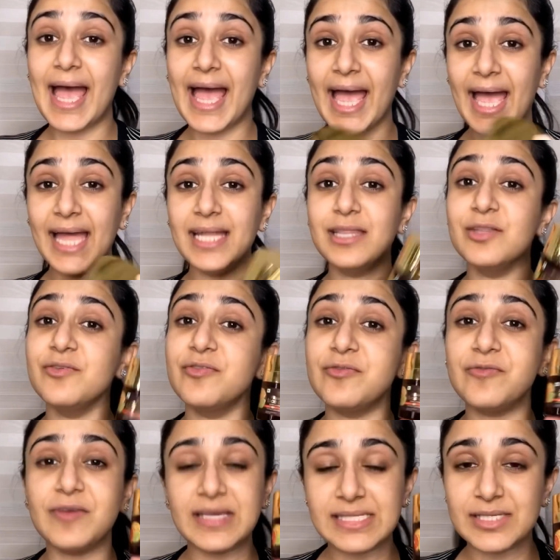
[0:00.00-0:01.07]
and the
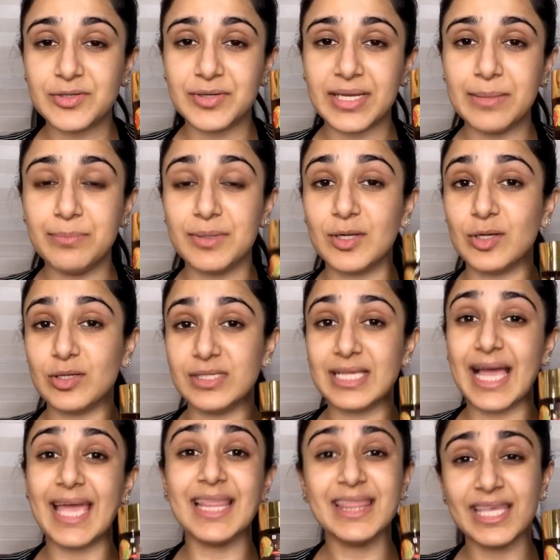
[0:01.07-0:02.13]
face cream because
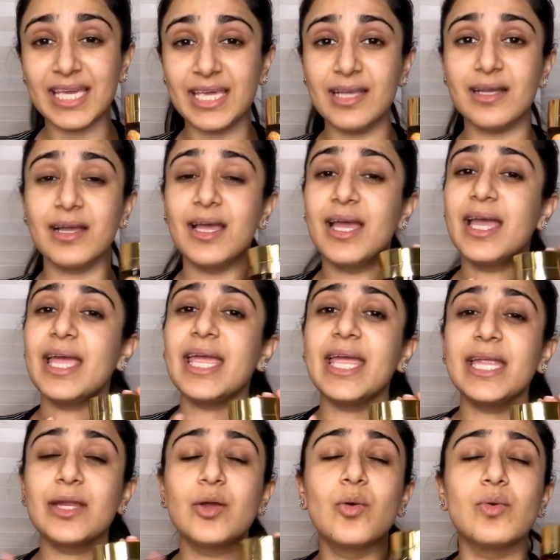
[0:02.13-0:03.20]
I think
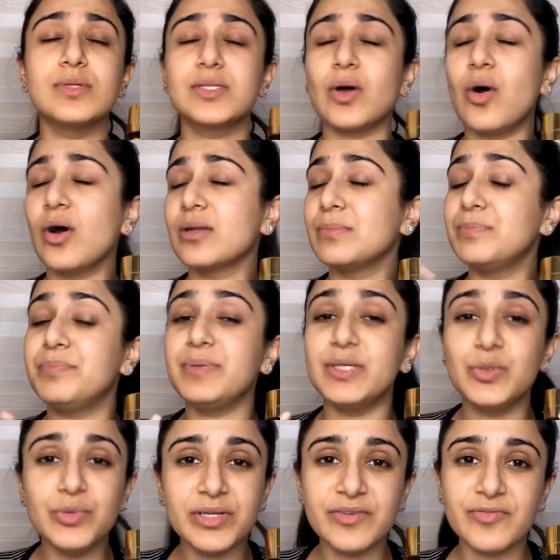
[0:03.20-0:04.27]
it goes on
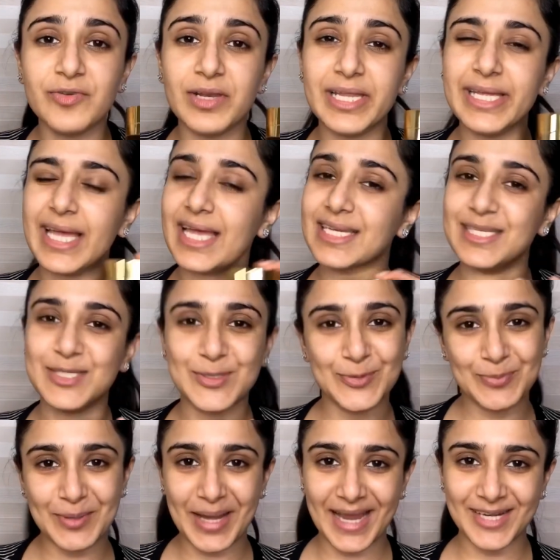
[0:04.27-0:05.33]
beautifully and is
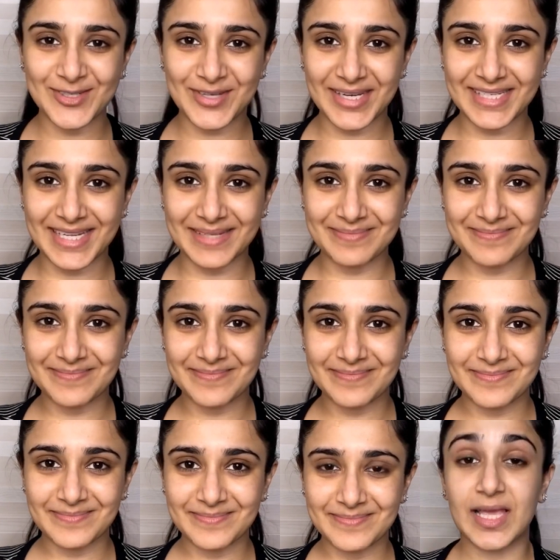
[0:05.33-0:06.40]
super hydrating.
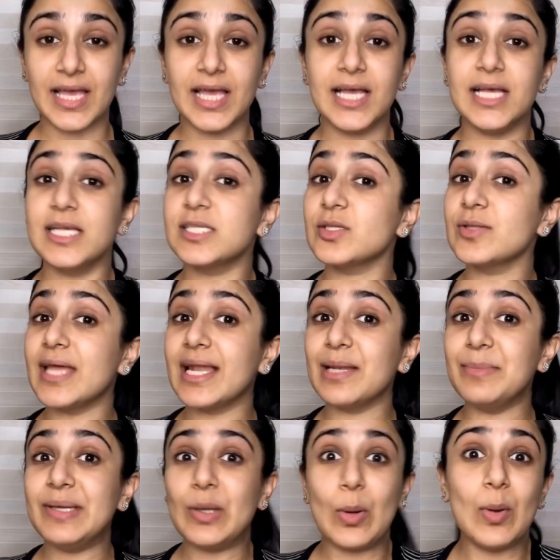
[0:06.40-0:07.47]
So that'll
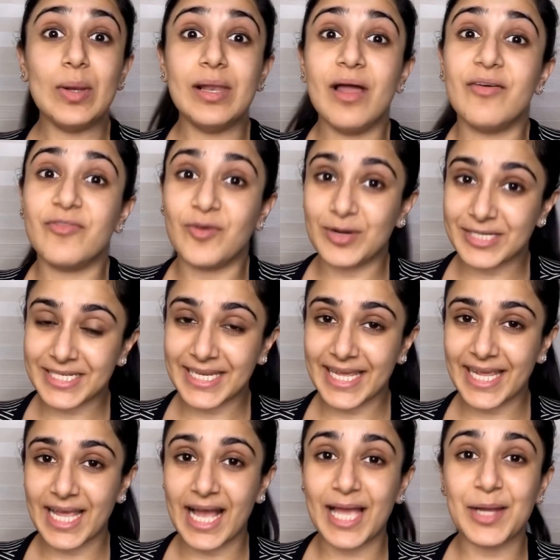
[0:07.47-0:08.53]
be all for today.
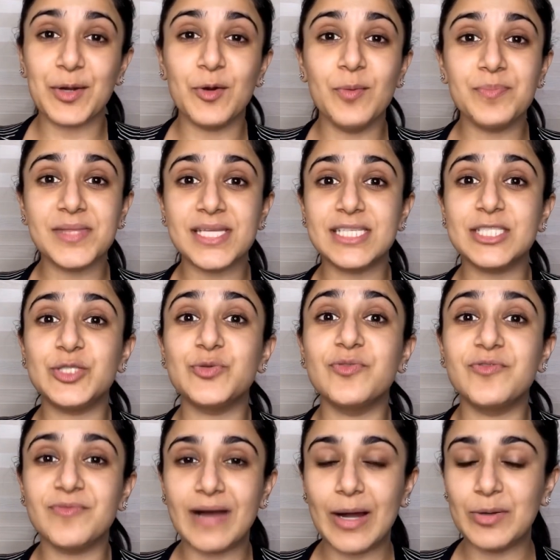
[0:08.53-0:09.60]
I hope that you
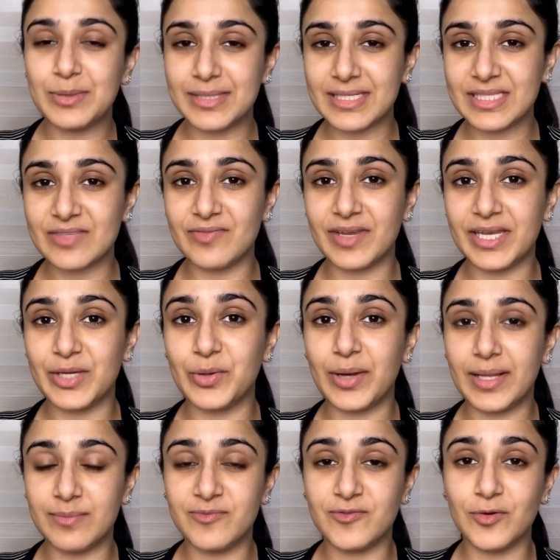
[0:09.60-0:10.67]
found this video
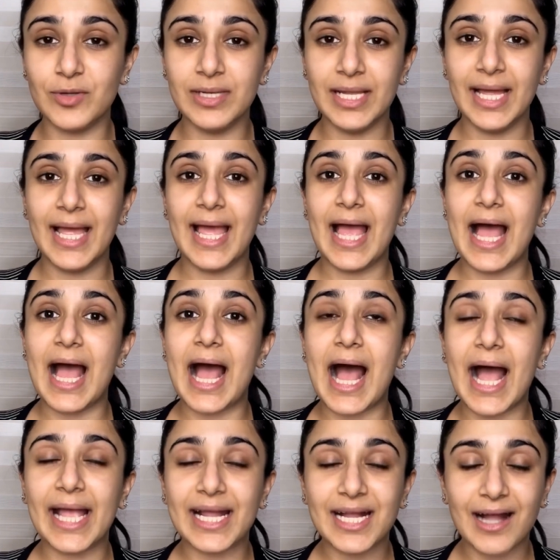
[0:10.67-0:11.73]
helpful. I
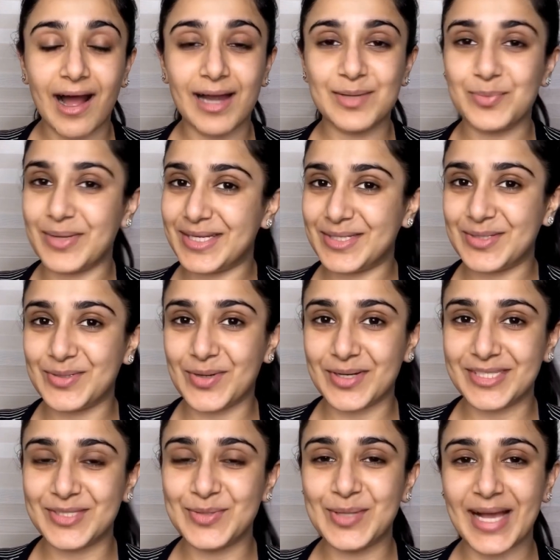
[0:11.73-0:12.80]
can't wait to talk
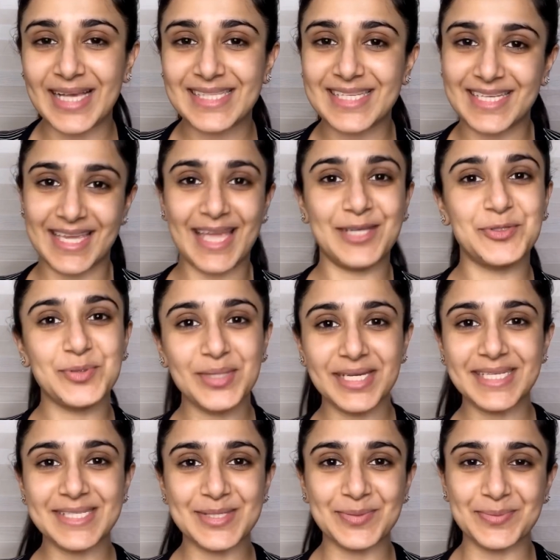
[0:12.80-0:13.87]
to you guys again really
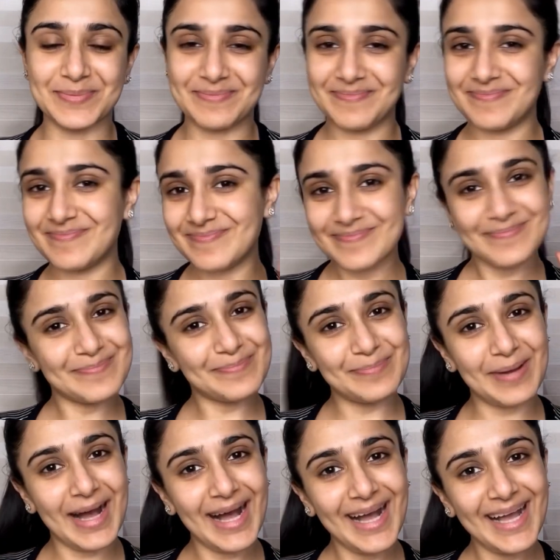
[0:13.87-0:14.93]
soon.
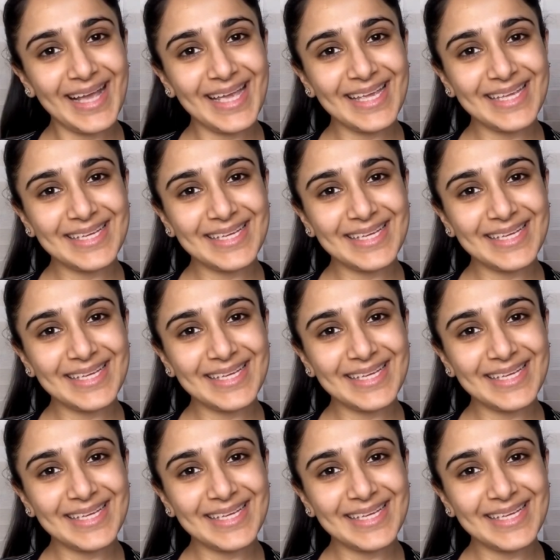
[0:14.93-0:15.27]
Bye.